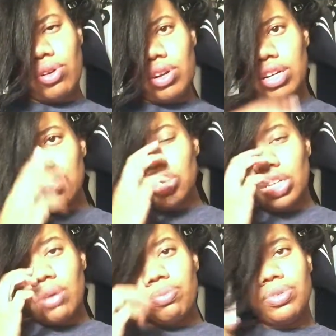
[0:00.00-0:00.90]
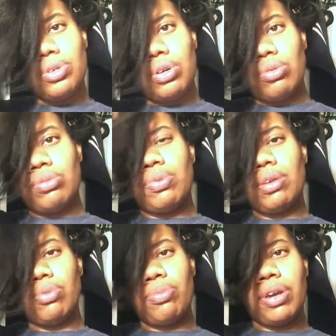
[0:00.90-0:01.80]
order had shipped or was
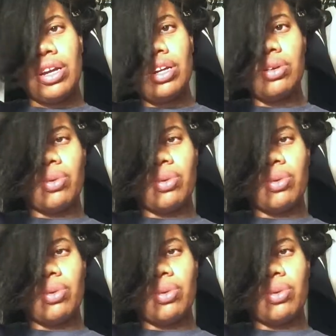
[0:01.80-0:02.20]
being prepared or